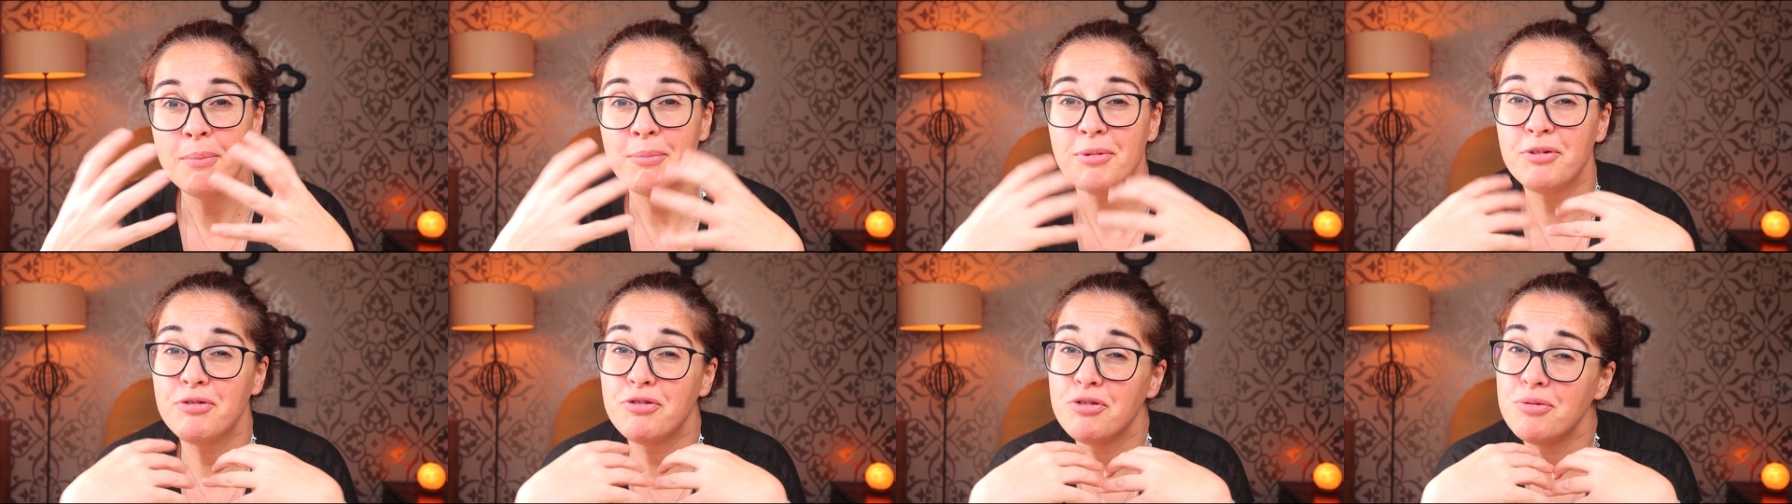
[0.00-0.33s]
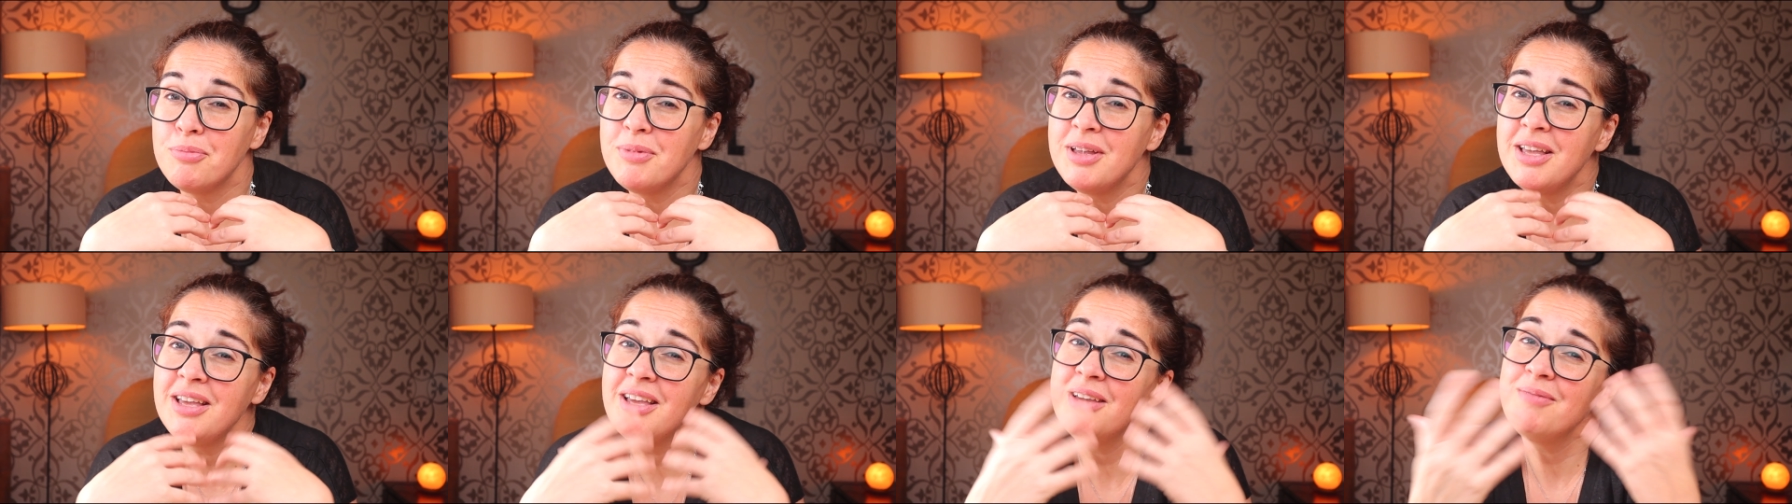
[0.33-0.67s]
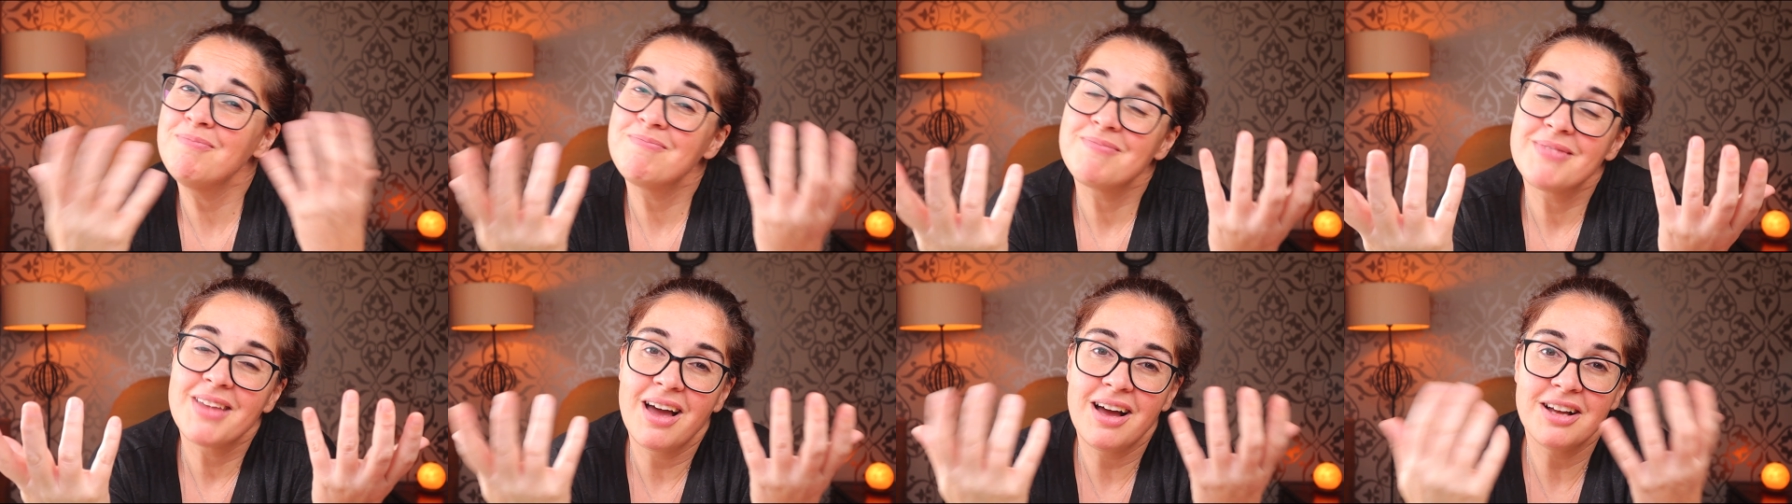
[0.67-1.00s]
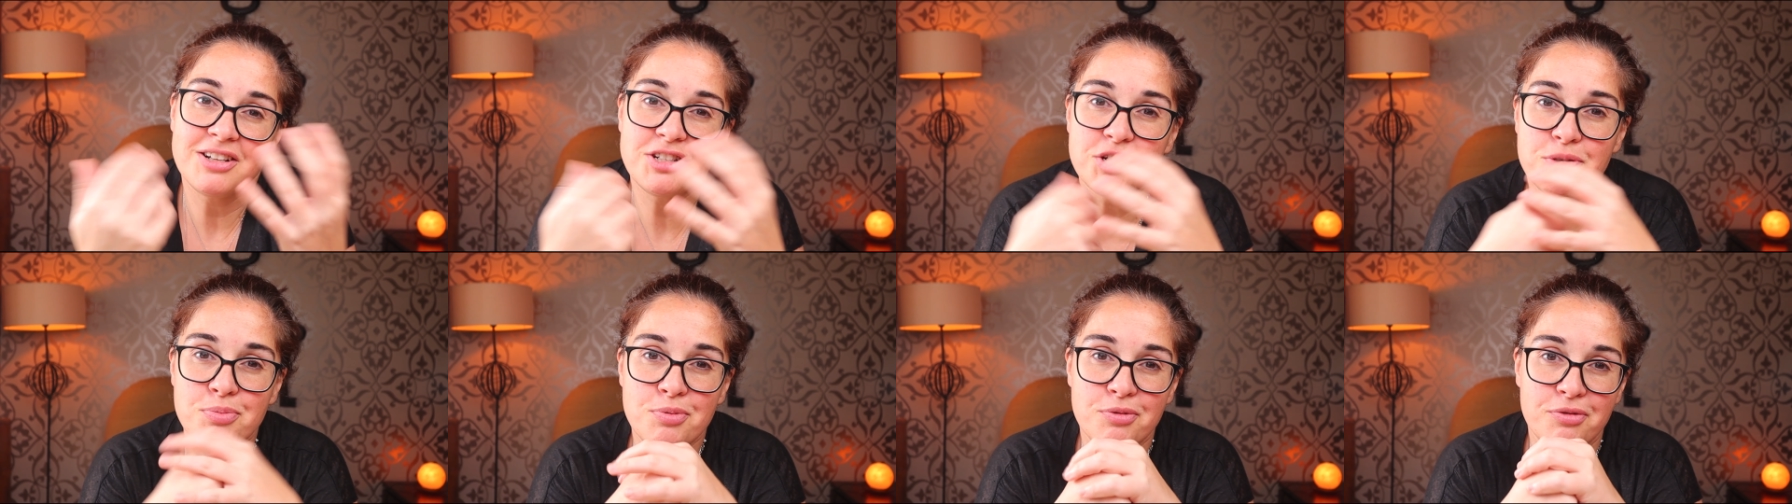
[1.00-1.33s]
But for me,
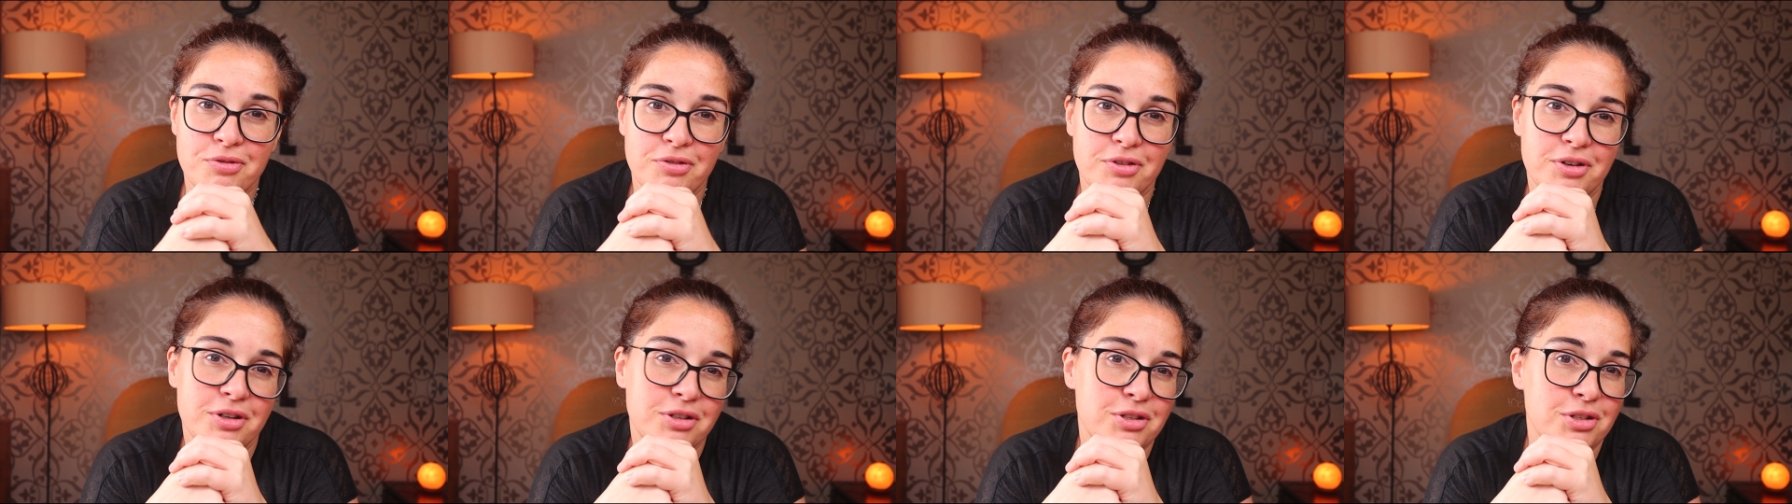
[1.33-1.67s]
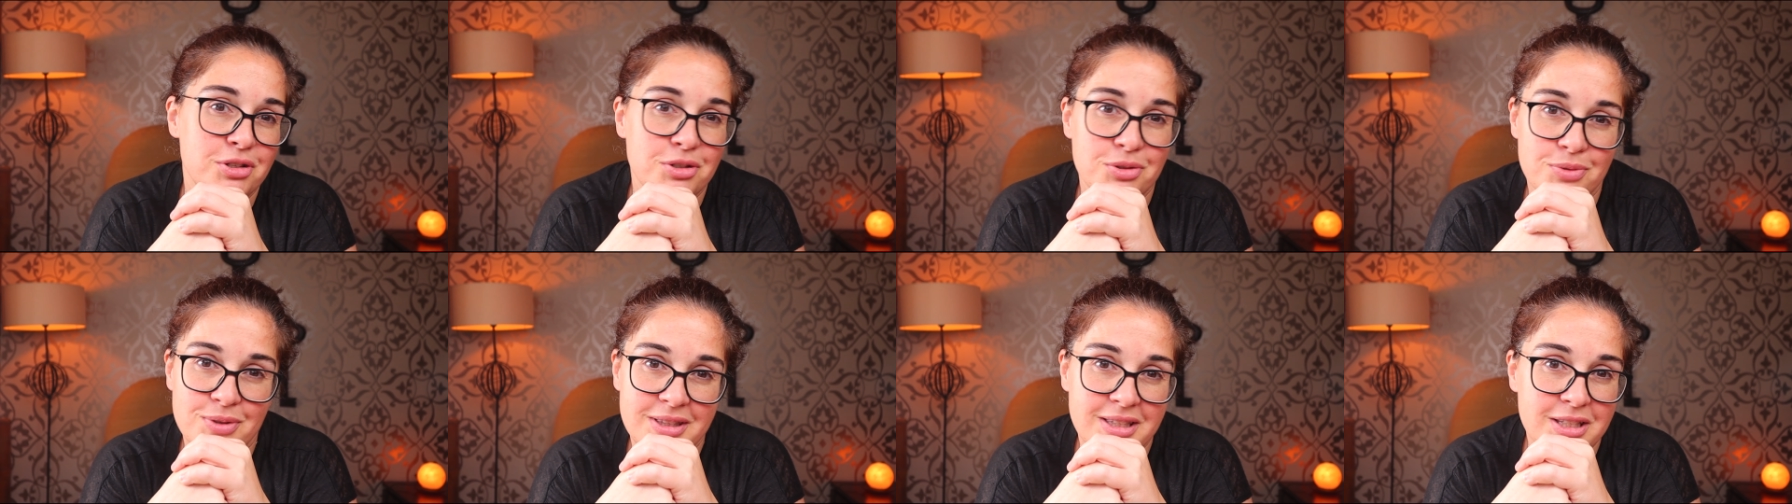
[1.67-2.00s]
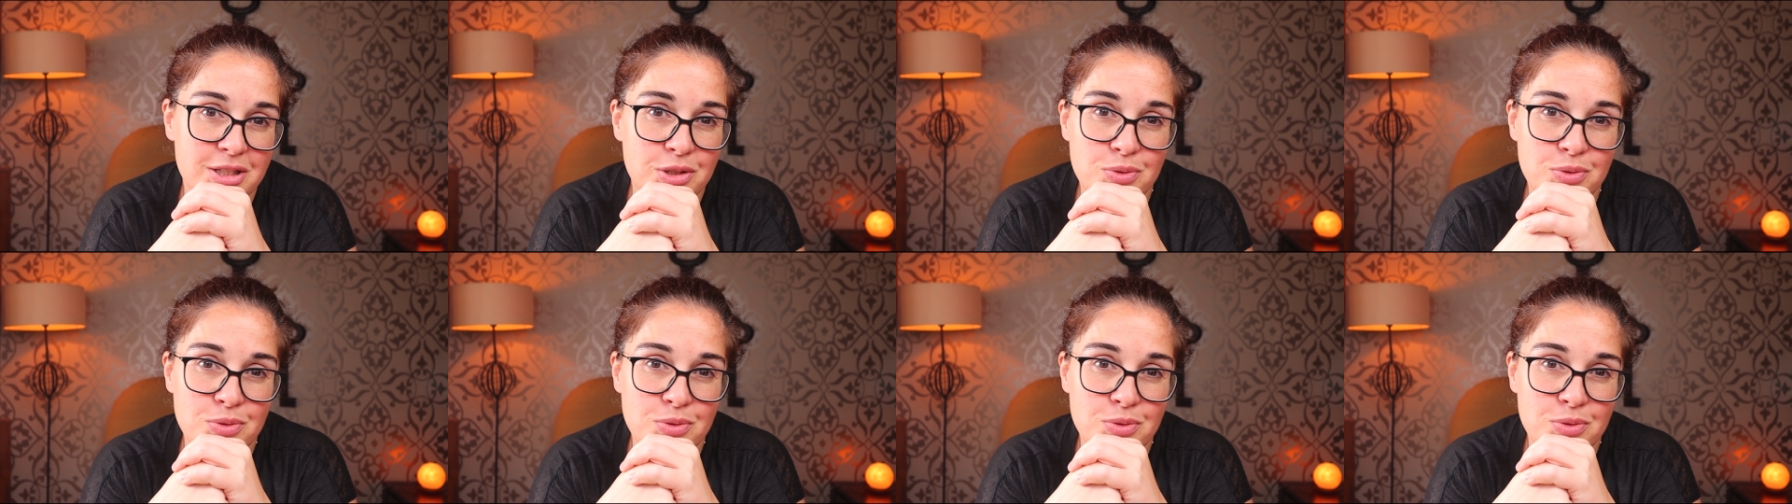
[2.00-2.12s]
I just prefer to do it